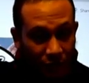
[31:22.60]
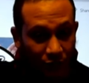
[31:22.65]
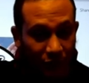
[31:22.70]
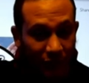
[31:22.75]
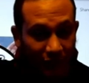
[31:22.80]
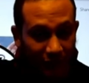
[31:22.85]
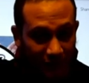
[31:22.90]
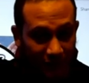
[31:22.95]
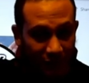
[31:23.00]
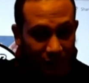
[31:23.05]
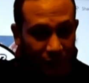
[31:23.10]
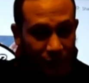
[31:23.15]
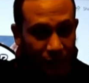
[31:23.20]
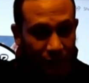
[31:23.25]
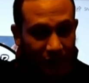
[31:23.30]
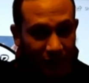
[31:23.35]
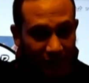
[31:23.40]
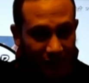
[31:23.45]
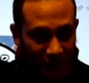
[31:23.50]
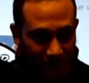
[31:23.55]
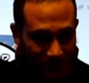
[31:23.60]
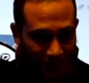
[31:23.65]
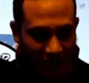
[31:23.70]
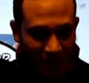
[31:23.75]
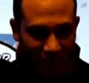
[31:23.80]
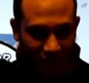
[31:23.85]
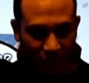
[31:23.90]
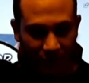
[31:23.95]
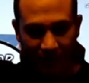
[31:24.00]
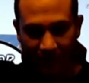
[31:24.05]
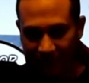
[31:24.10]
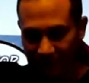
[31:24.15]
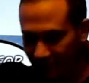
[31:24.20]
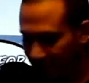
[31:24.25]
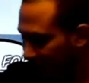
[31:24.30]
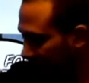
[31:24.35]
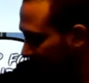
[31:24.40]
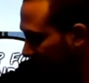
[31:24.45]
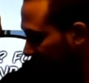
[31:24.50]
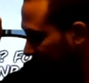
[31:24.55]
really, really messed with.
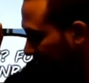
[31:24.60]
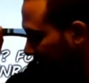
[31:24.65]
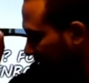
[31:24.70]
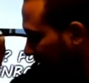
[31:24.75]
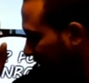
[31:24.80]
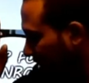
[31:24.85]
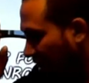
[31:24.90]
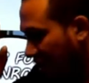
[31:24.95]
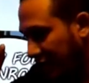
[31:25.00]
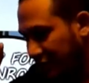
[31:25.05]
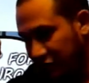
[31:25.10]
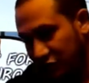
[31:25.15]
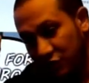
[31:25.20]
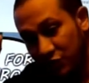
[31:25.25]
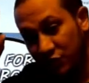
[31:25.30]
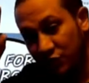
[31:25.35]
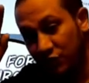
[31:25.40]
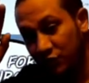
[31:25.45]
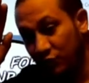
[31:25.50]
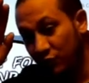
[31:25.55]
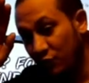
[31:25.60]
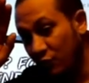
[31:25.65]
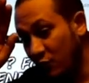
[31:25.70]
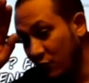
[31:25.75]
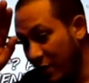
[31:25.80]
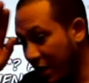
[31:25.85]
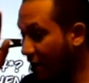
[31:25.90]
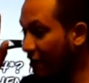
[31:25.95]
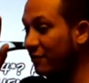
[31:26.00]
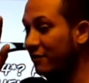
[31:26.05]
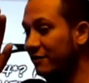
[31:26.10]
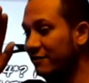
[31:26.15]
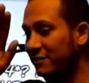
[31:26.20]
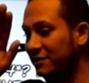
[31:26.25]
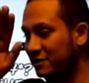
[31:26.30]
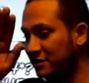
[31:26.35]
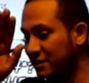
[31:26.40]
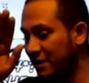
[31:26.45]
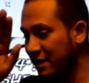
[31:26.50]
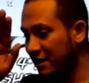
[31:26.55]
I swear in
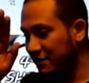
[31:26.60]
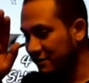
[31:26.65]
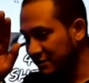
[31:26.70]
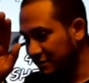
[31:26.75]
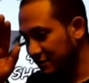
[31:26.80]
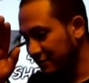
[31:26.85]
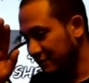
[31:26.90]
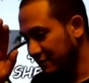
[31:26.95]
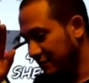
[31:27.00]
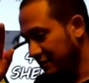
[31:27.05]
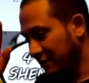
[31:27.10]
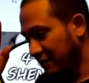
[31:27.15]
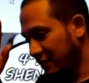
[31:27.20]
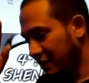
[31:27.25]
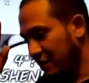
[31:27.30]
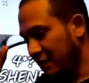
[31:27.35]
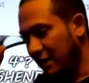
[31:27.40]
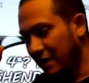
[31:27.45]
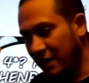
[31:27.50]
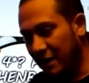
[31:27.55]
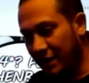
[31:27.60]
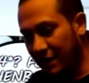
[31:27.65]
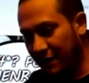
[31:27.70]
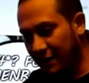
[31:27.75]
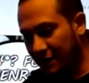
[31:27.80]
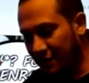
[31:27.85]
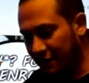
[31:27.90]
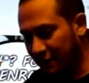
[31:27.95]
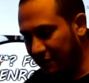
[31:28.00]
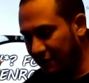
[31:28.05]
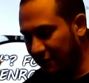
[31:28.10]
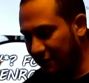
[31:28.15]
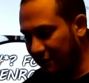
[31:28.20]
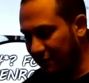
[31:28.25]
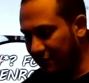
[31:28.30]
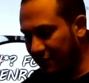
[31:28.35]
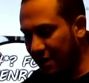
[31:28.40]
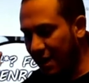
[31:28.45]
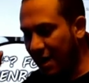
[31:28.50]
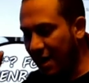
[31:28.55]
this case.
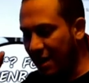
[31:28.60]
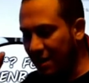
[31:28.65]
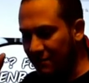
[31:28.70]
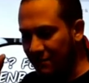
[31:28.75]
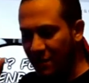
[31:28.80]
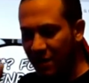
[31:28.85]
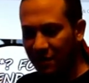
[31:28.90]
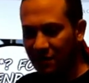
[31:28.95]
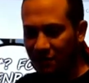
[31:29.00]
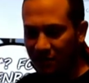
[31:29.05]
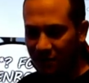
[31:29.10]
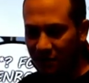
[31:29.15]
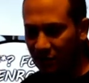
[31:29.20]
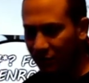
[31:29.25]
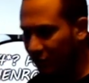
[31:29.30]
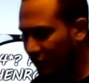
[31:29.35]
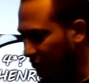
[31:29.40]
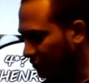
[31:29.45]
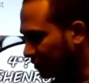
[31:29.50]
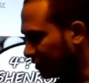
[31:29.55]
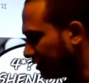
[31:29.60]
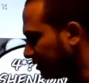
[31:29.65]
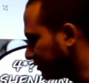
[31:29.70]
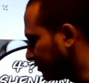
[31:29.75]
I meant no ill will